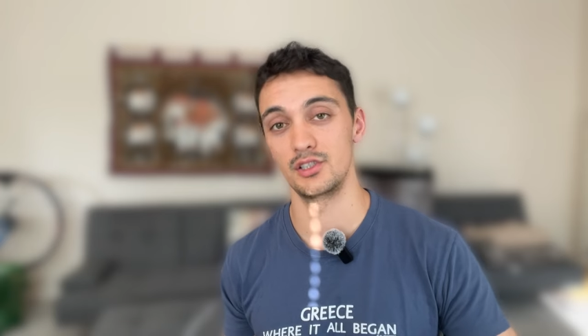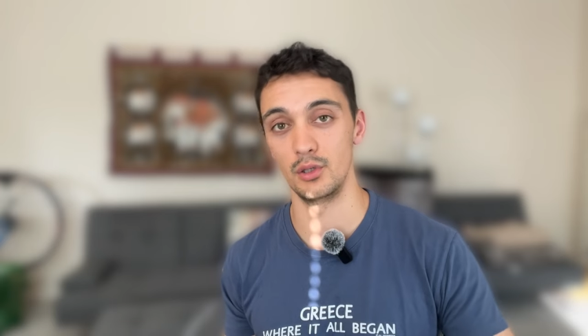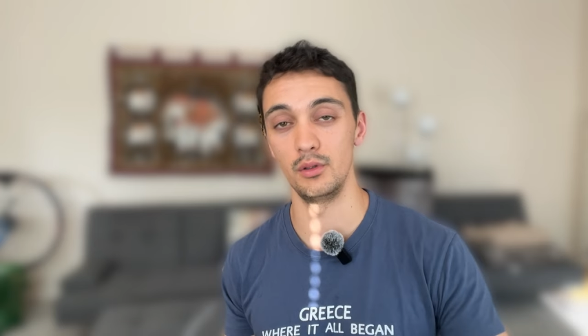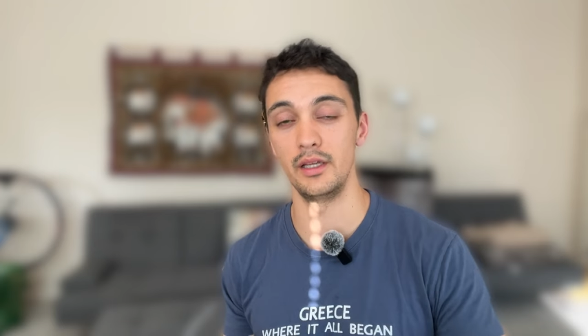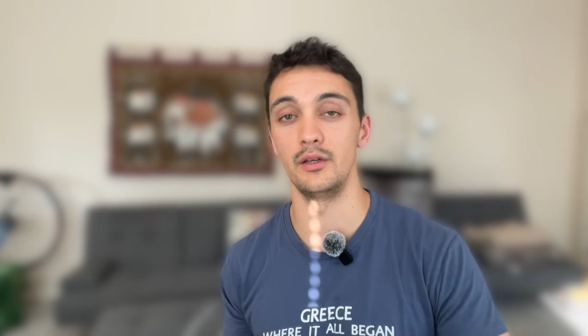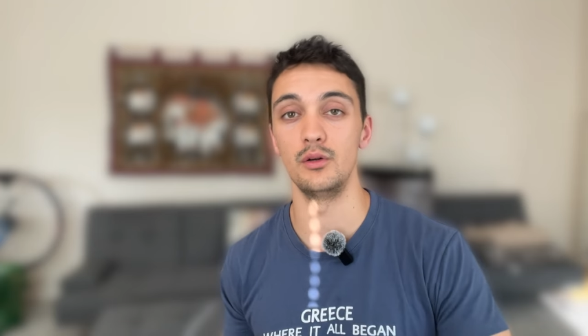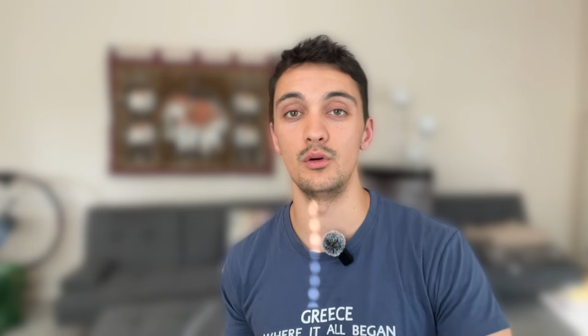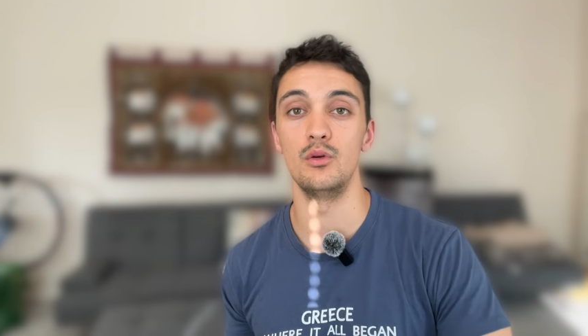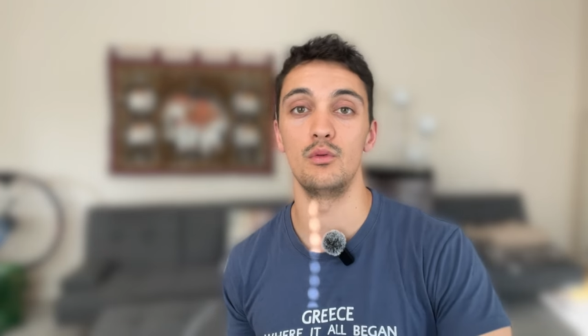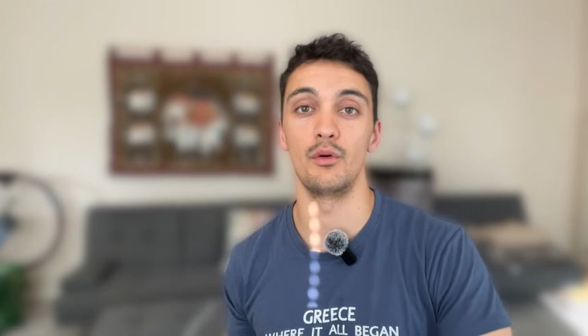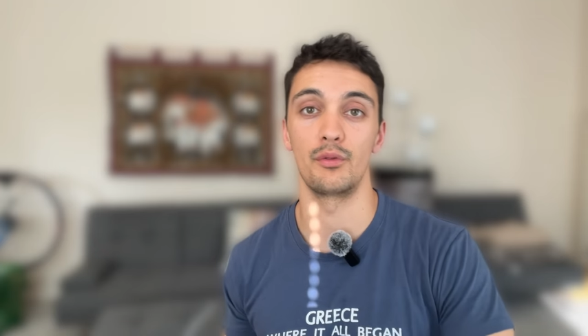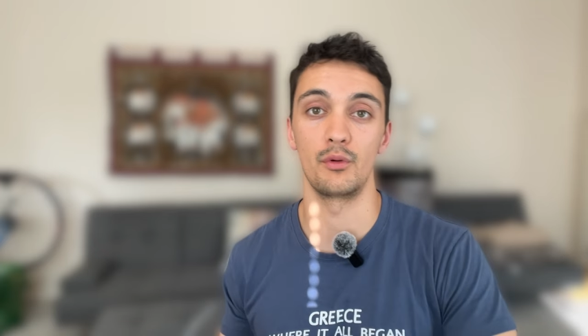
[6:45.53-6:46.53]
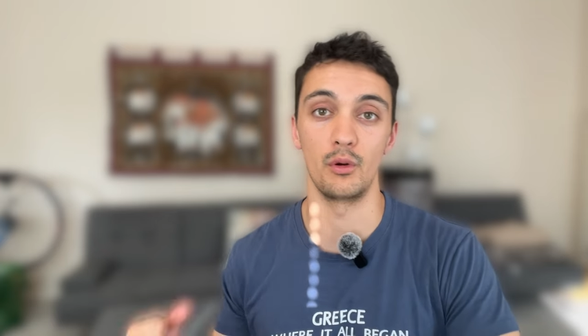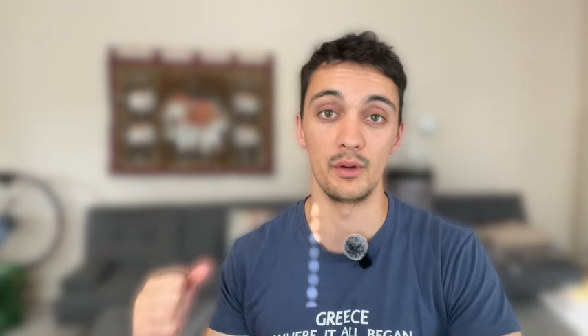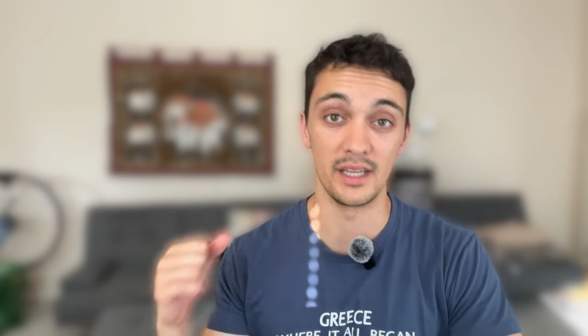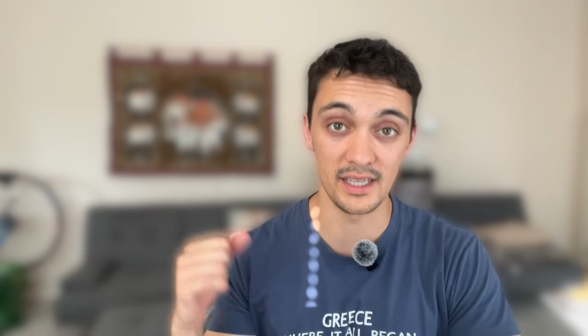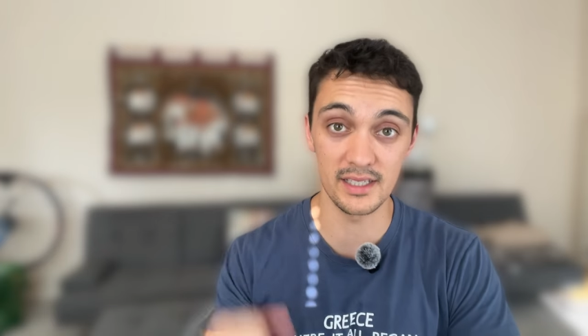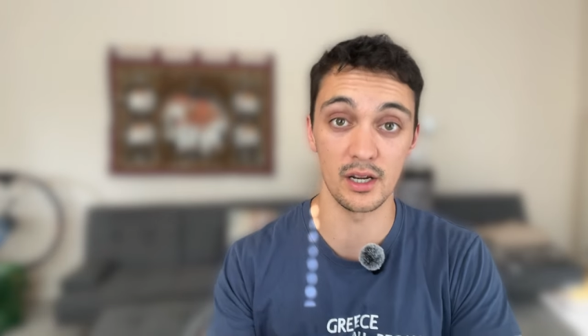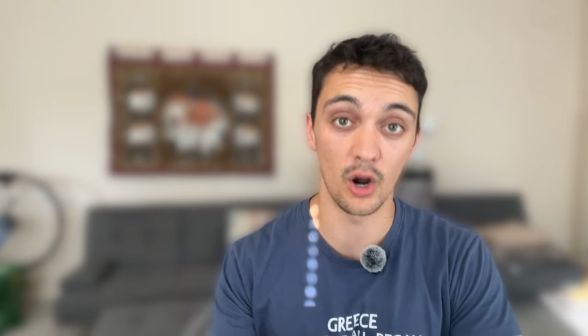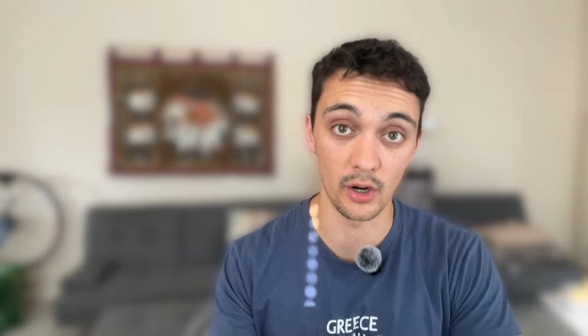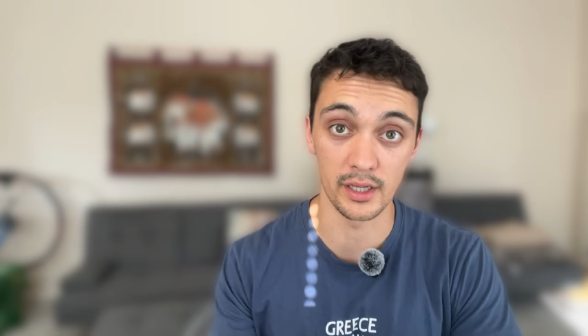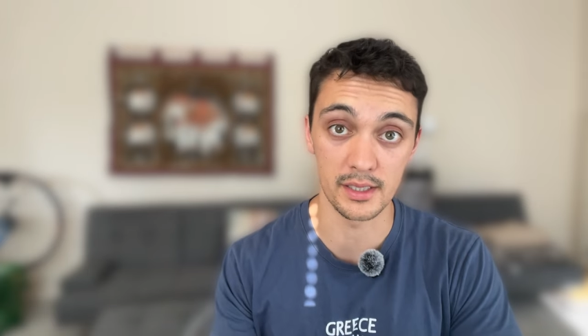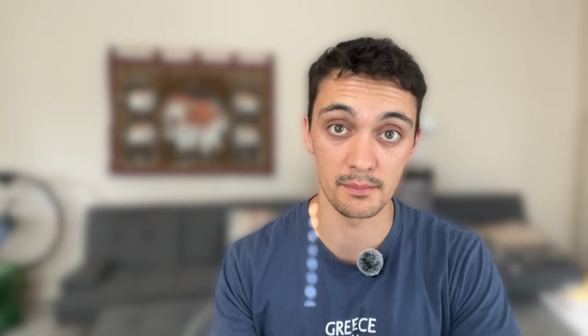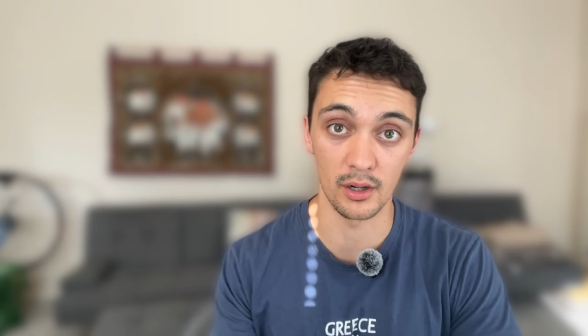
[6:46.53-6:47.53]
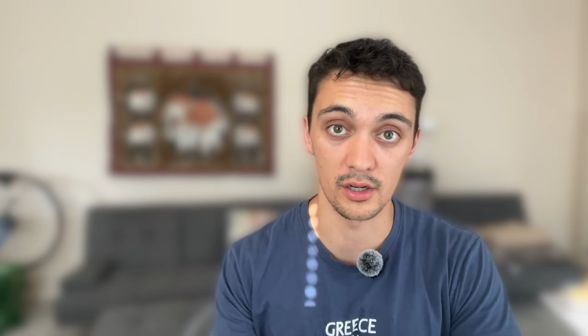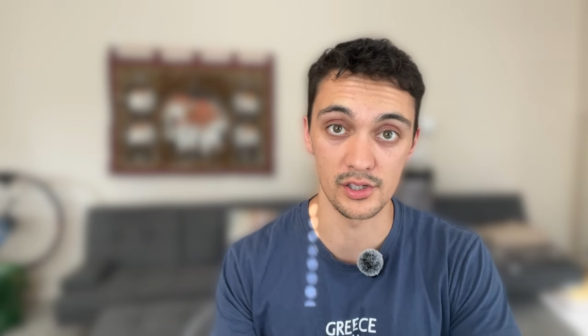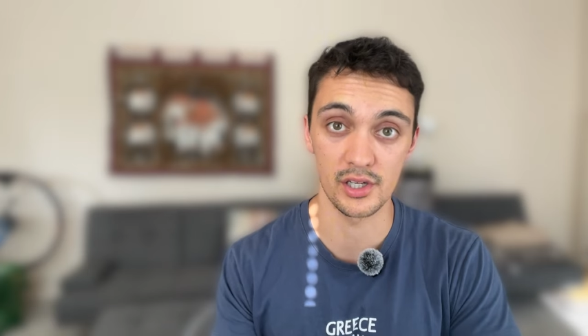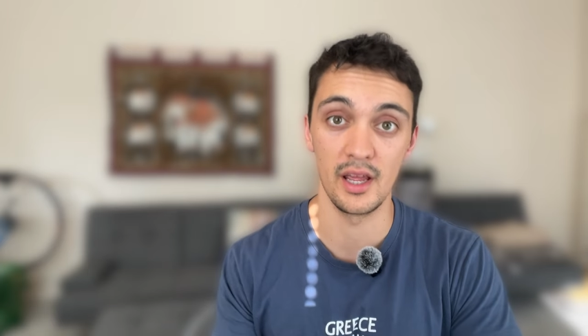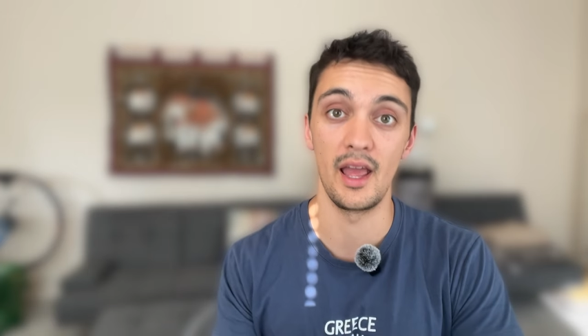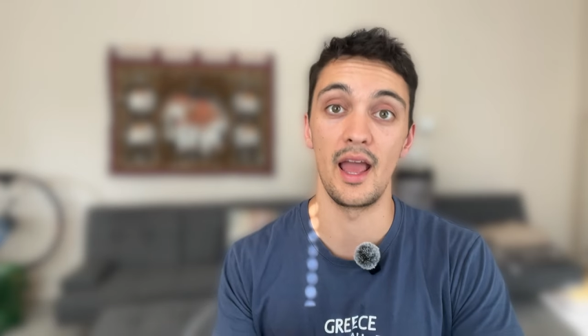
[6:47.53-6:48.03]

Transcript: Leu will throw his hardest punch,